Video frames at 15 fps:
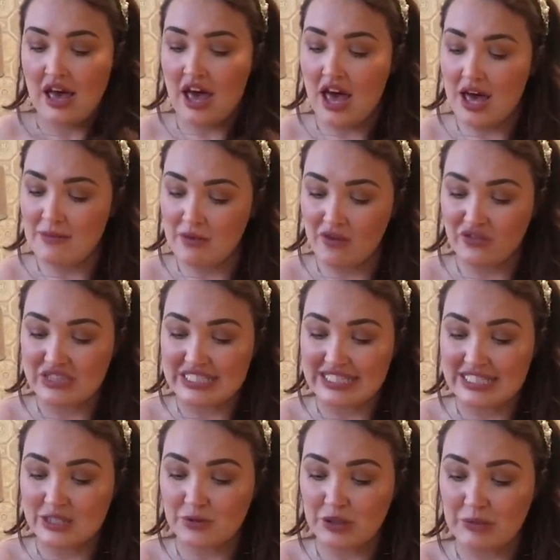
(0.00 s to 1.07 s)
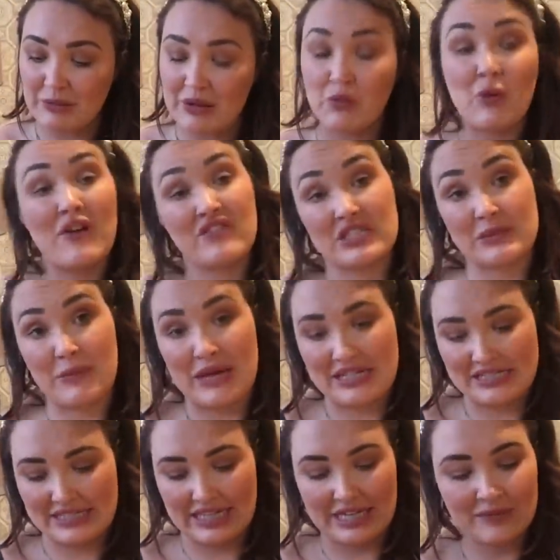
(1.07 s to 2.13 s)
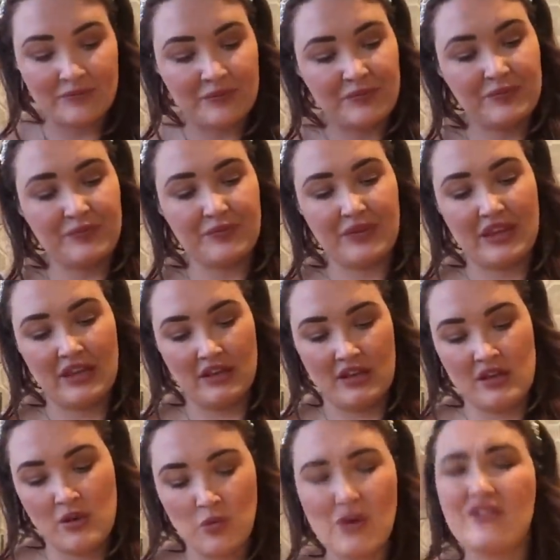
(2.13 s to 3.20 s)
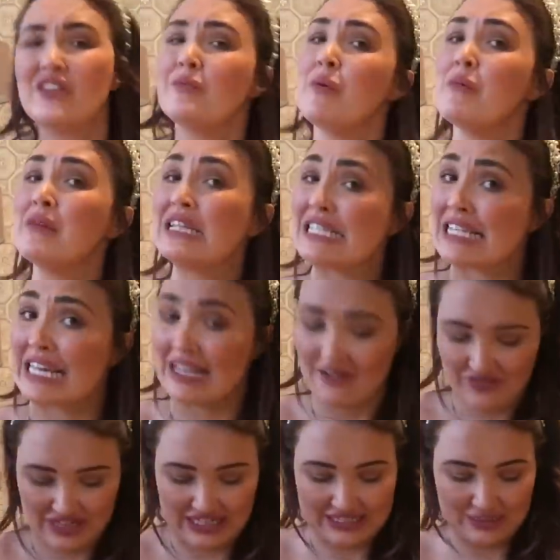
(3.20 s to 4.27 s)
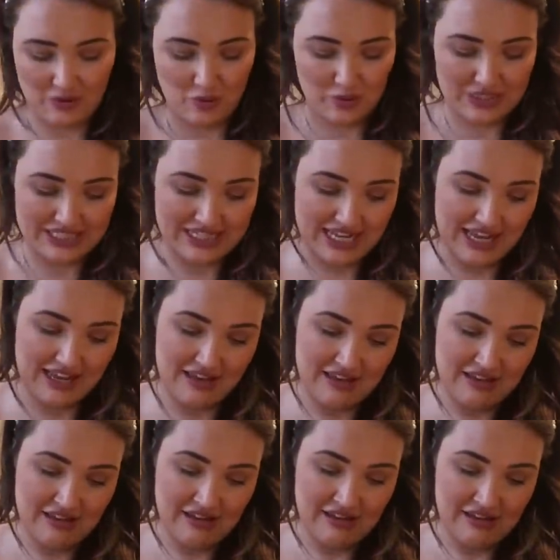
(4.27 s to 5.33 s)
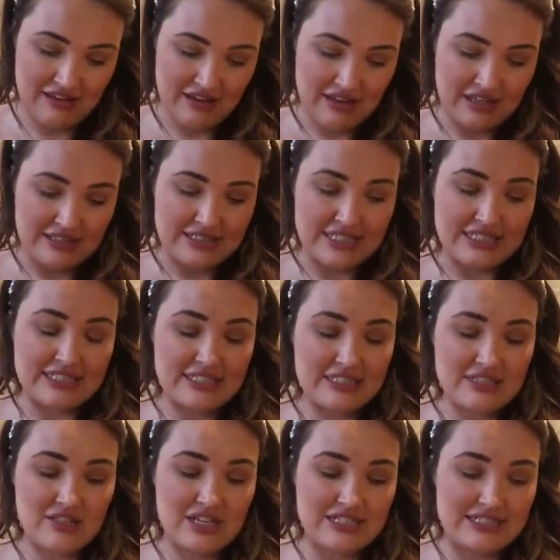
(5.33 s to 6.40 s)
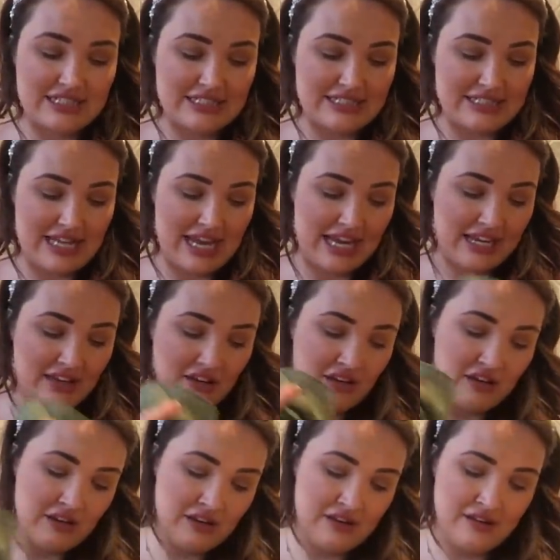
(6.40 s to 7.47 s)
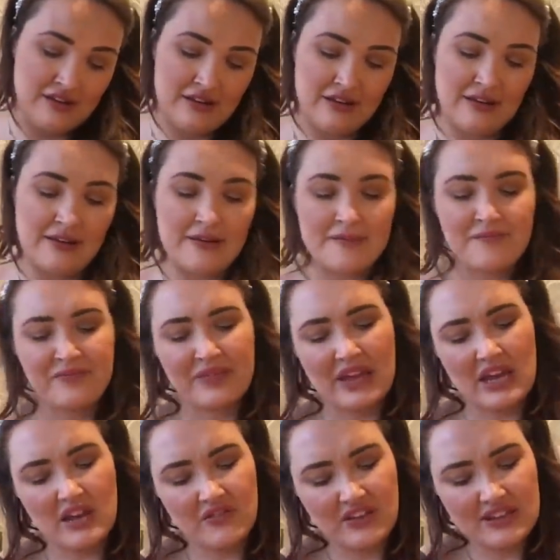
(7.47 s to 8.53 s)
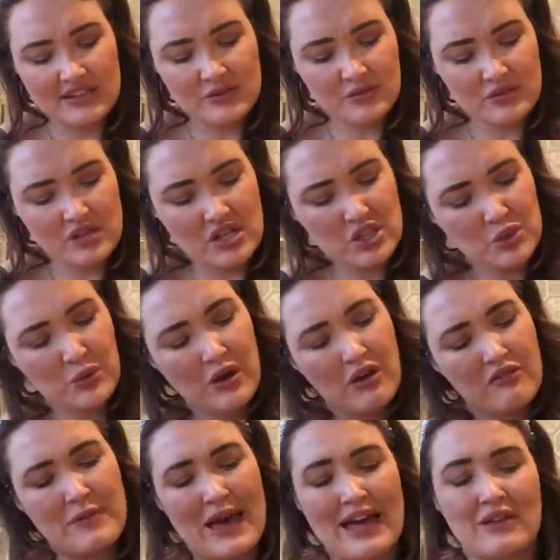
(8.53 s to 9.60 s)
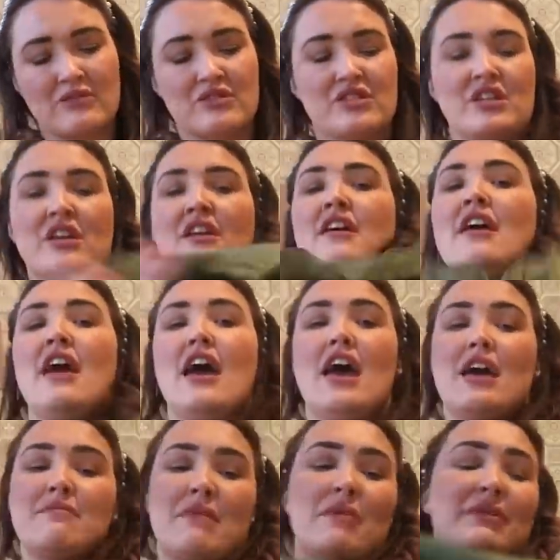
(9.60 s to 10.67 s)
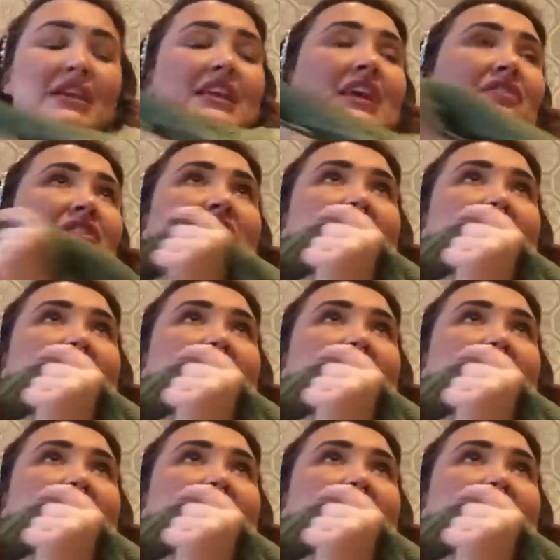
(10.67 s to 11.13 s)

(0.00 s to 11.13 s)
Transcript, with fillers: Um, obviously this would have been weather depending. Weather permitting, I think it's called, isn't it? So this is a size 16. And I think this was £12. Um, I'm going to give